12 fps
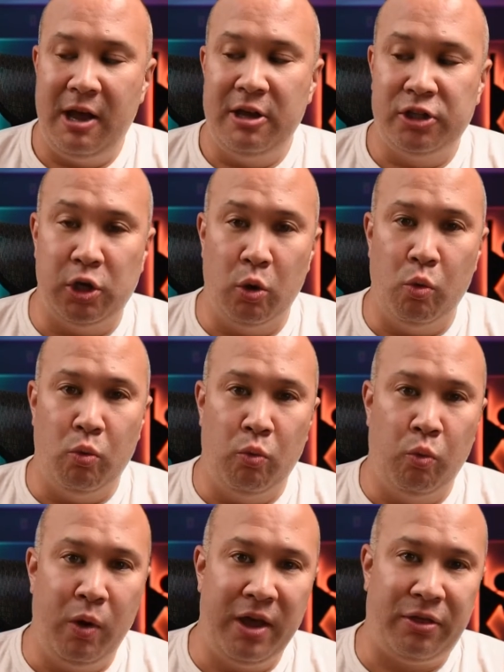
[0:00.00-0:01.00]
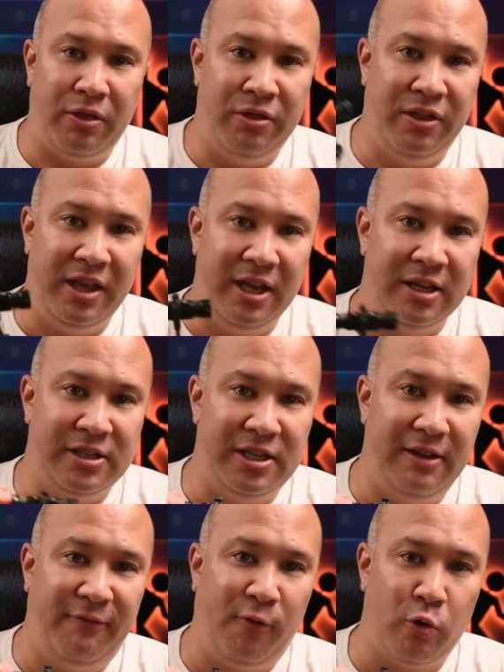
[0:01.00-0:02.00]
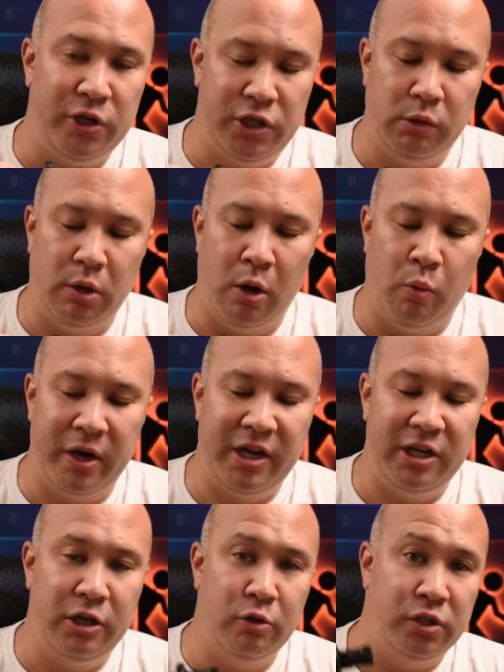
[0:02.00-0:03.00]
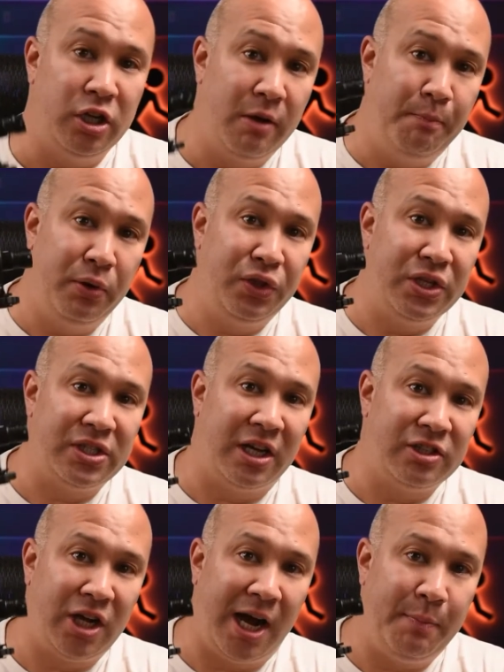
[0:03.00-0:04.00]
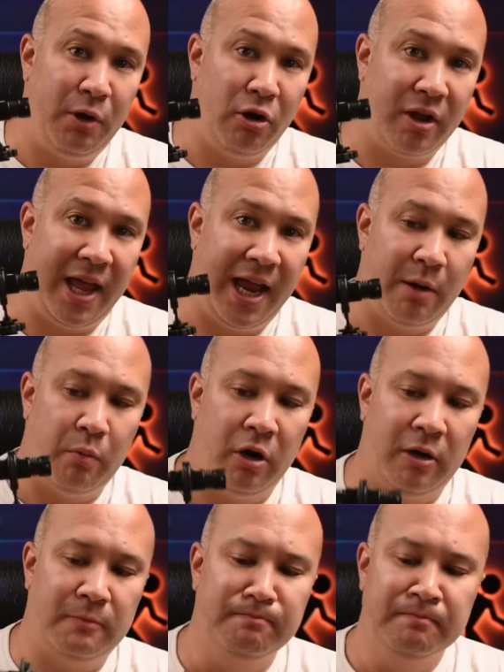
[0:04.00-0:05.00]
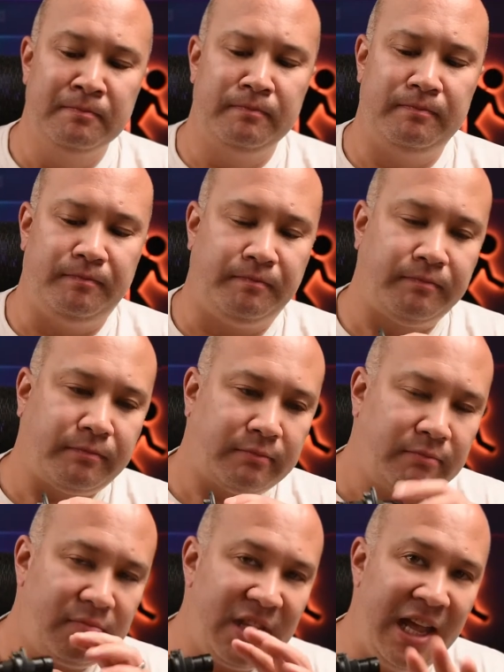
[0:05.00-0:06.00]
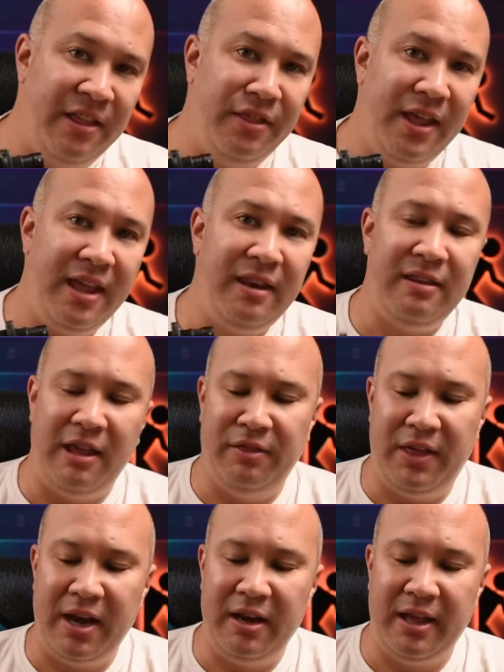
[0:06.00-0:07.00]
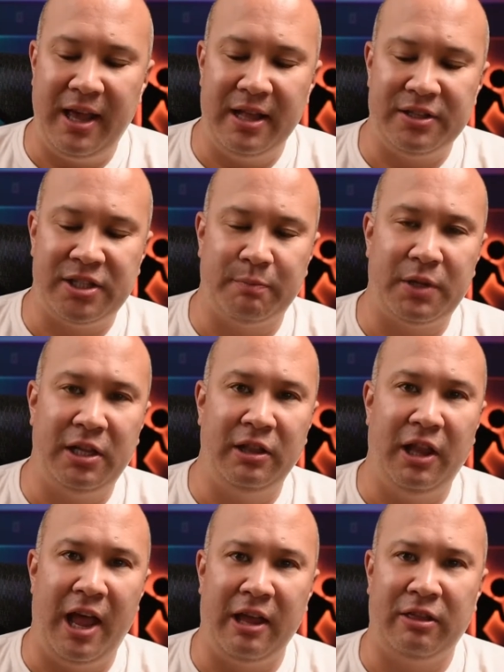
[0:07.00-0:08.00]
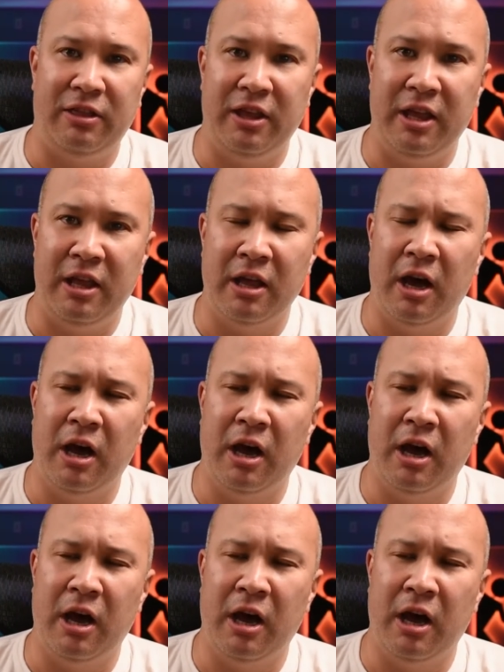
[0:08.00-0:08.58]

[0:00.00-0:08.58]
So with the D4 Duo, what you can do is you can put this on top of your camera and then get something like the